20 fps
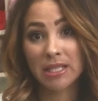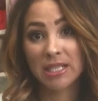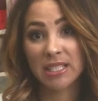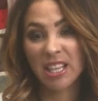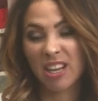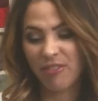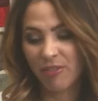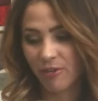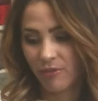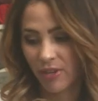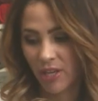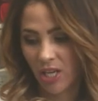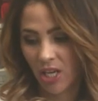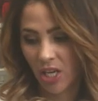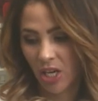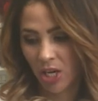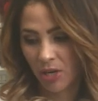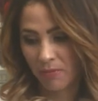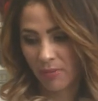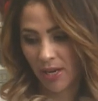stuff over
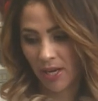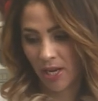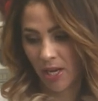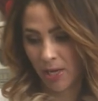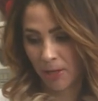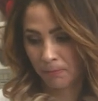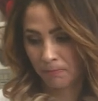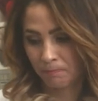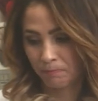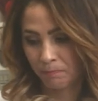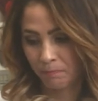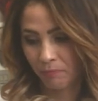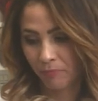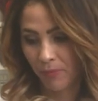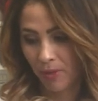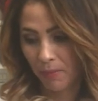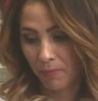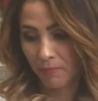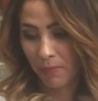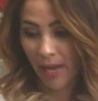here, my
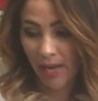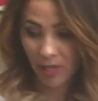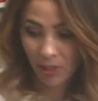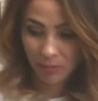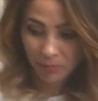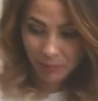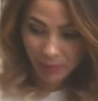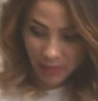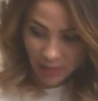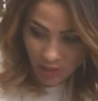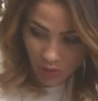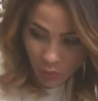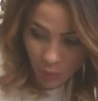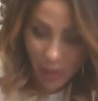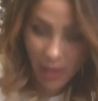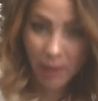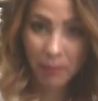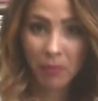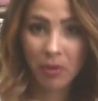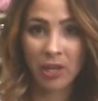pattern piece,
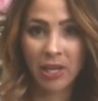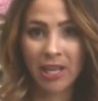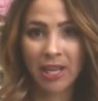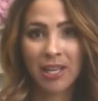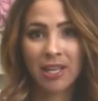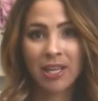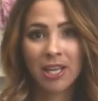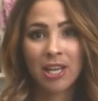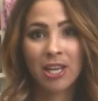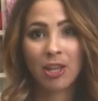where I'm gonna